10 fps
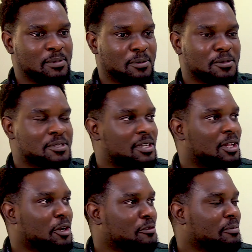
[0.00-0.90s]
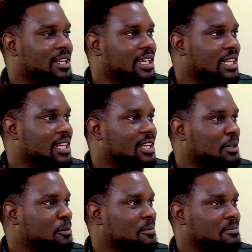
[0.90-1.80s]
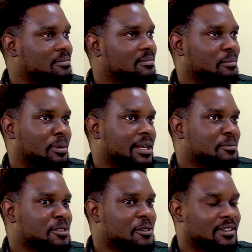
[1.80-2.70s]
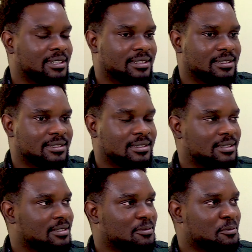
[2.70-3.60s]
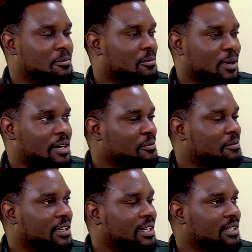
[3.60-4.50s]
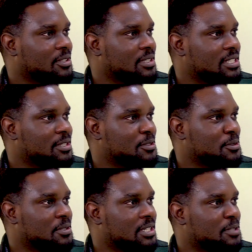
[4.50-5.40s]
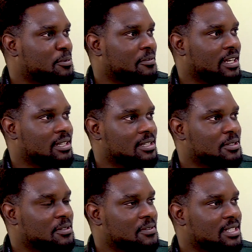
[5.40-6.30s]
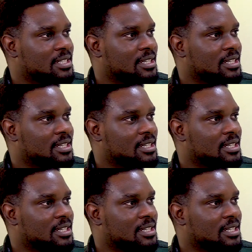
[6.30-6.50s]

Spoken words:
People will lose a lot of money and then they will blame it on whatever financial institution is providing the service.